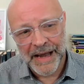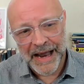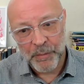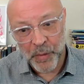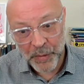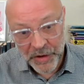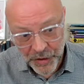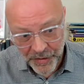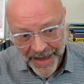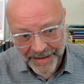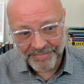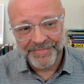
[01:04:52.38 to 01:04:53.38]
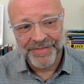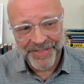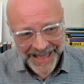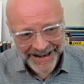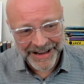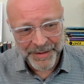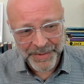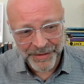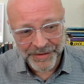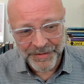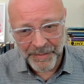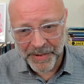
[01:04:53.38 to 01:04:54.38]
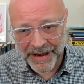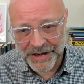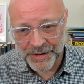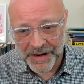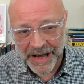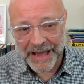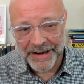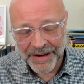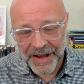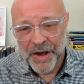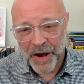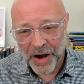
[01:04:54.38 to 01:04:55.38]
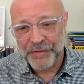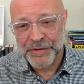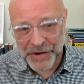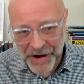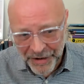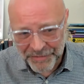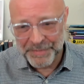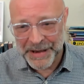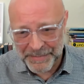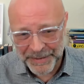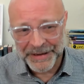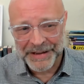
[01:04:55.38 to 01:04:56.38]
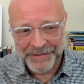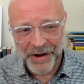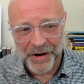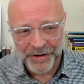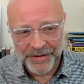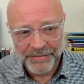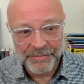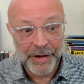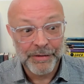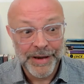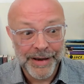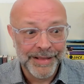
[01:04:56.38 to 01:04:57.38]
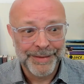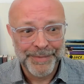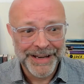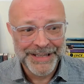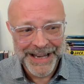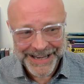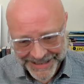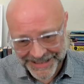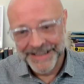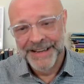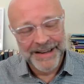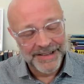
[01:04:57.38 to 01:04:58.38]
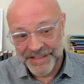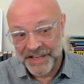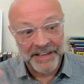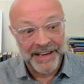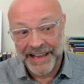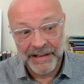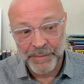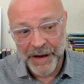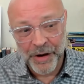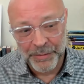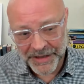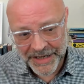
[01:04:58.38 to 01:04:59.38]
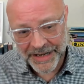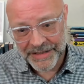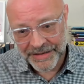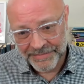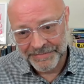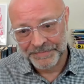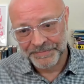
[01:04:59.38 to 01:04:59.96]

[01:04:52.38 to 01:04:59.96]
And when we do that, then it can be on the front page. And after enough people have gone, oh, yeah, that makes sense, suddenly it'll be common sense.